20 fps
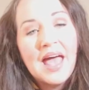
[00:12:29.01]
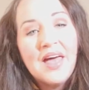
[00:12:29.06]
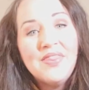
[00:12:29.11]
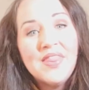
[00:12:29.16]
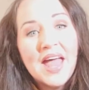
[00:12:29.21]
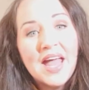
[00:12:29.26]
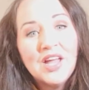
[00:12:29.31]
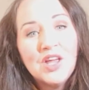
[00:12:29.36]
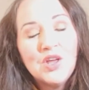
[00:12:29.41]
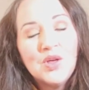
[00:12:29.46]

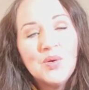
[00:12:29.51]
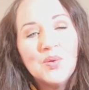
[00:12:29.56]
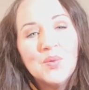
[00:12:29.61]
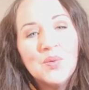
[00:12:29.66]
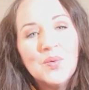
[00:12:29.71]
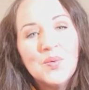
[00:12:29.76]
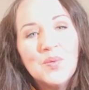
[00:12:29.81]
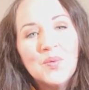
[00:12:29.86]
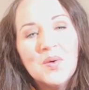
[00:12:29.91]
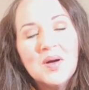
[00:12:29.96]
and that
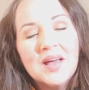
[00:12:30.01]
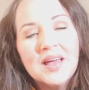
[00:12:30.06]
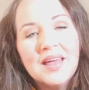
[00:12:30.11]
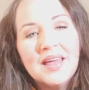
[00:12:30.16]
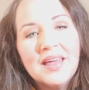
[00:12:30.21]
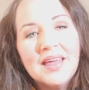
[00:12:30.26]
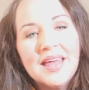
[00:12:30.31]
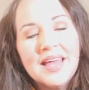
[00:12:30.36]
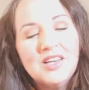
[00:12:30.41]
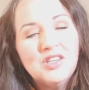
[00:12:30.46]
you
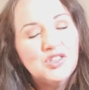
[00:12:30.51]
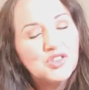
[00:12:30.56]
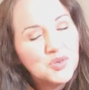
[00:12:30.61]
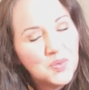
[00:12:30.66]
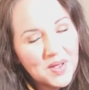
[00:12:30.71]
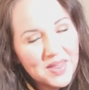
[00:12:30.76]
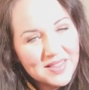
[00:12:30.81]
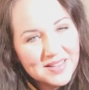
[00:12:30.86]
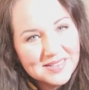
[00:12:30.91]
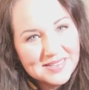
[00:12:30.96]

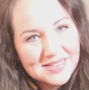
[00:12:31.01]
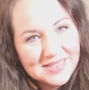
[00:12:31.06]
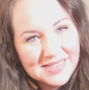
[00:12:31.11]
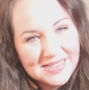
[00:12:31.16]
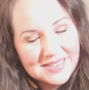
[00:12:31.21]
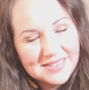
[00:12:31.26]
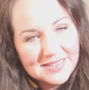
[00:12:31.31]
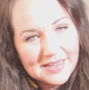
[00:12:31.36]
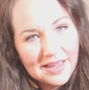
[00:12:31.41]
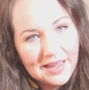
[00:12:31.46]
enjoy this
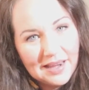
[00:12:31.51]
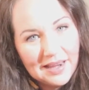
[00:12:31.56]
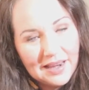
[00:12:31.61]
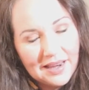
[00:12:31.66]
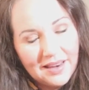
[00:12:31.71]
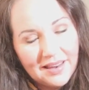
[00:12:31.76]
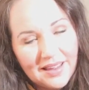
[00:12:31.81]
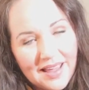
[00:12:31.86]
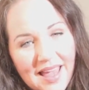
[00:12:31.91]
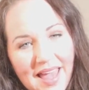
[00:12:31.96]

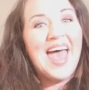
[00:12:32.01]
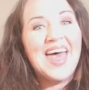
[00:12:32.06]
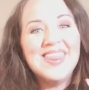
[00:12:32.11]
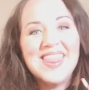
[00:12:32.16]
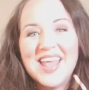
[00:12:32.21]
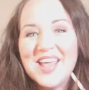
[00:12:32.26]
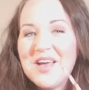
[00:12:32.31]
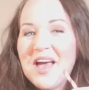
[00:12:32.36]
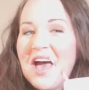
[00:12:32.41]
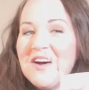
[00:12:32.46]
season,
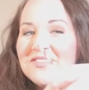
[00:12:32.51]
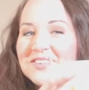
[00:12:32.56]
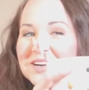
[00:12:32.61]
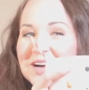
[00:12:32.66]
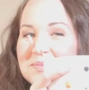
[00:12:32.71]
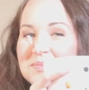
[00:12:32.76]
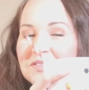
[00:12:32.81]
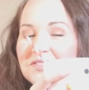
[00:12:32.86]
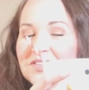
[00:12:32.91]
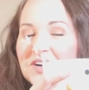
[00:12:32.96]
and that you have a
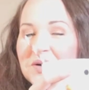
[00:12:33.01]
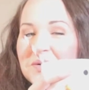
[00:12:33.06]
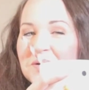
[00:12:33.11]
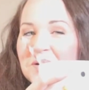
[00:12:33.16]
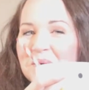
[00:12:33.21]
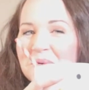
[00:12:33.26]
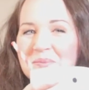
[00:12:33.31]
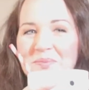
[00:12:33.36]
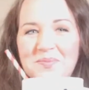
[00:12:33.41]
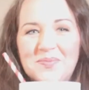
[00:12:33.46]
cup of
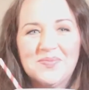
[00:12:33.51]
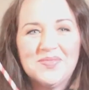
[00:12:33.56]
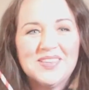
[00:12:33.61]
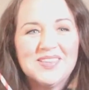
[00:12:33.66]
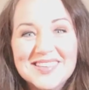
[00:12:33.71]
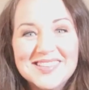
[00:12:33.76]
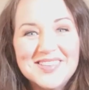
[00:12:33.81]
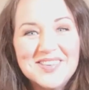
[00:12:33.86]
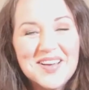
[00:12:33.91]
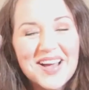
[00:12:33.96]
cocoa.
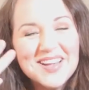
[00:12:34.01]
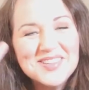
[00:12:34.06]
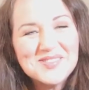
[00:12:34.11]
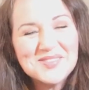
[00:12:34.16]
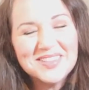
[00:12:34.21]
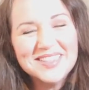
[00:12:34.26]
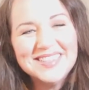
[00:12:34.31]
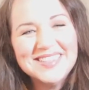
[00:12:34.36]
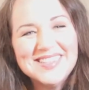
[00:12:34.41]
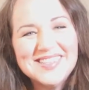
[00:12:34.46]
I'll see you
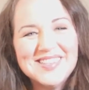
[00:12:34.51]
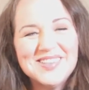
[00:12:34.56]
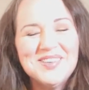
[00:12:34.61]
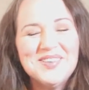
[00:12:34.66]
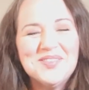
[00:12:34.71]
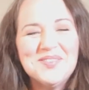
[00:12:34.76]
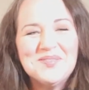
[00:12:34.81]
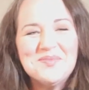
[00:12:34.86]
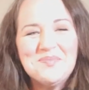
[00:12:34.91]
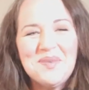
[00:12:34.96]
guys really
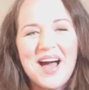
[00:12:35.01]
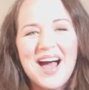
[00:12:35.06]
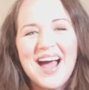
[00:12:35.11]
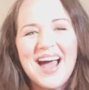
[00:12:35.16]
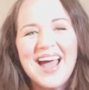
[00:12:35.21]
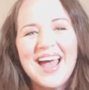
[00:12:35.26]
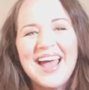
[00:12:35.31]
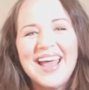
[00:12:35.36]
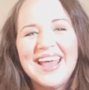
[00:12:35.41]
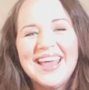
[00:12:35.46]
soon.
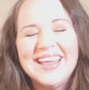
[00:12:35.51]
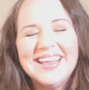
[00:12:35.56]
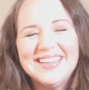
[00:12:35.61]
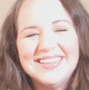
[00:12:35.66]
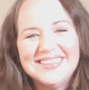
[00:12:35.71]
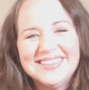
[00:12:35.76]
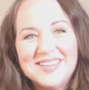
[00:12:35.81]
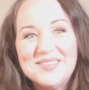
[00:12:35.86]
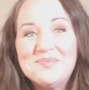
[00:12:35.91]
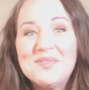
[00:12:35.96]
Bye.
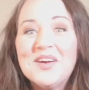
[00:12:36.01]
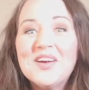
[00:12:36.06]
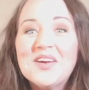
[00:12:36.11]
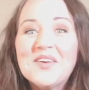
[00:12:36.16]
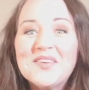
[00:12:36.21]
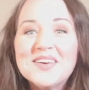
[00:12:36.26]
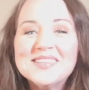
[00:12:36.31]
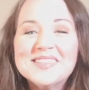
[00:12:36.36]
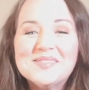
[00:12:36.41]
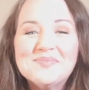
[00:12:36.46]
Merry
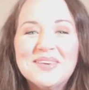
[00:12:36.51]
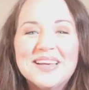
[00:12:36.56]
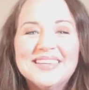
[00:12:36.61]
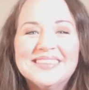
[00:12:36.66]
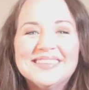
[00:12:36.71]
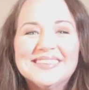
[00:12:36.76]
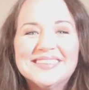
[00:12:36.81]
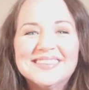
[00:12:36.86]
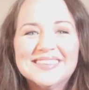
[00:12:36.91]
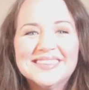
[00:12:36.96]

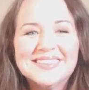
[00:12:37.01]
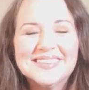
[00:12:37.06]
Christmas.